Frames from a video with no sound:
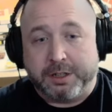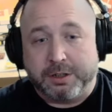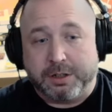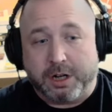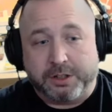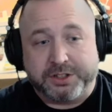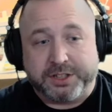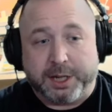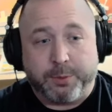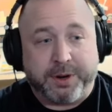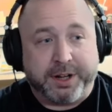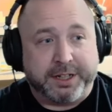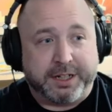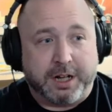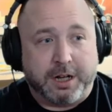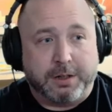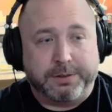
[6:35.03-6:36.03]
say right
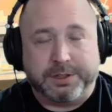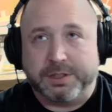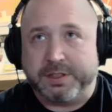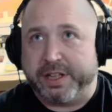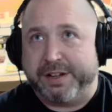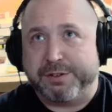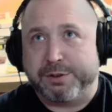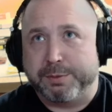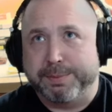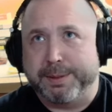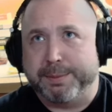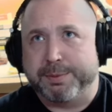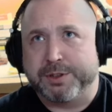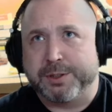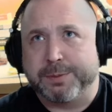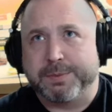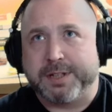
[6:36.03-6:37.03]
now to save some people
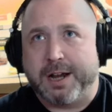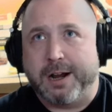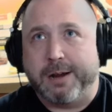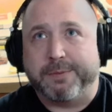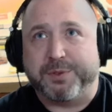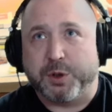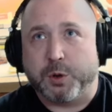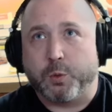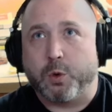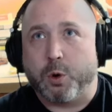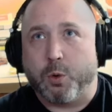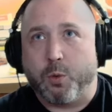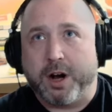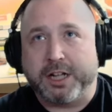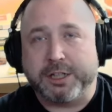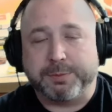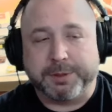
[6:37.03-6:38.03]
some time if you don't want to
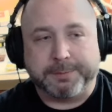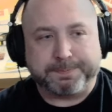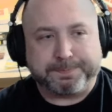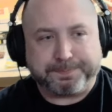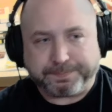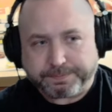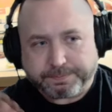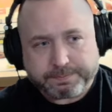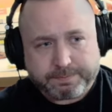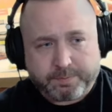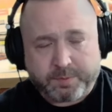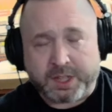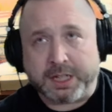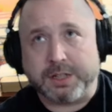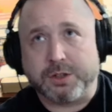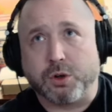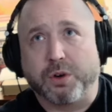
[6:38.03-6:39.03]
watch me this
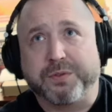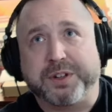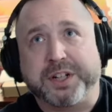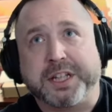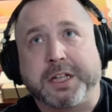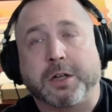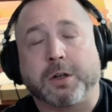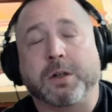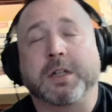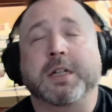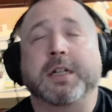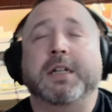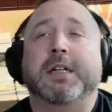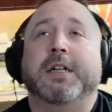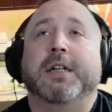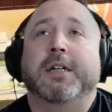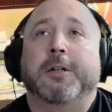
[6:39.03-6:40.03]
whole video,
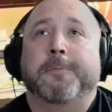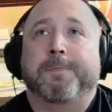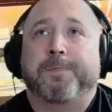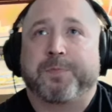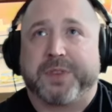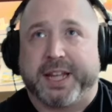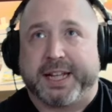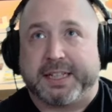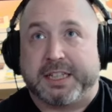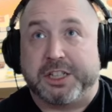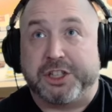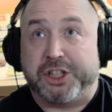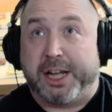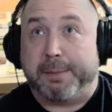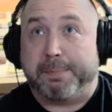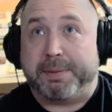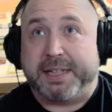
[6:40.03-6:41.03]
like the
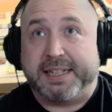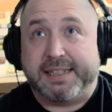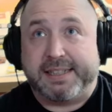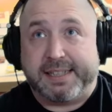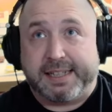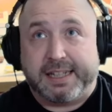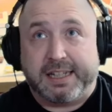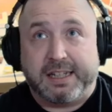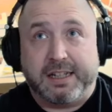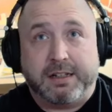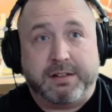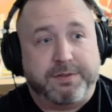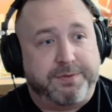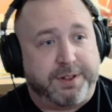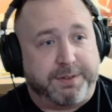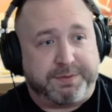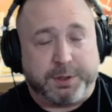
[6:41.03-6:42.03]
JPT
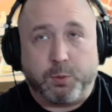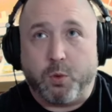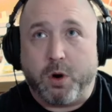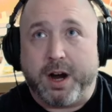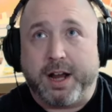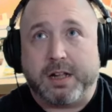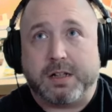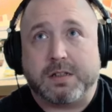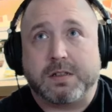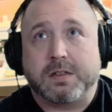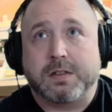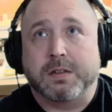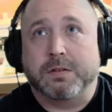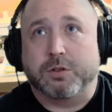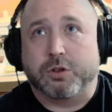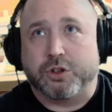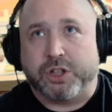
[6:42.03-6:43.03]
50 watts, the
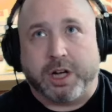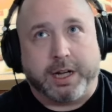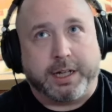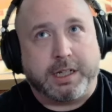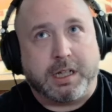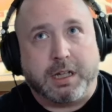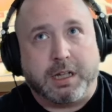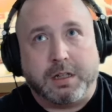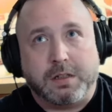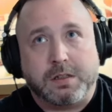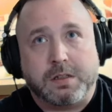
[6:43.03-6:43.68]
Chinese,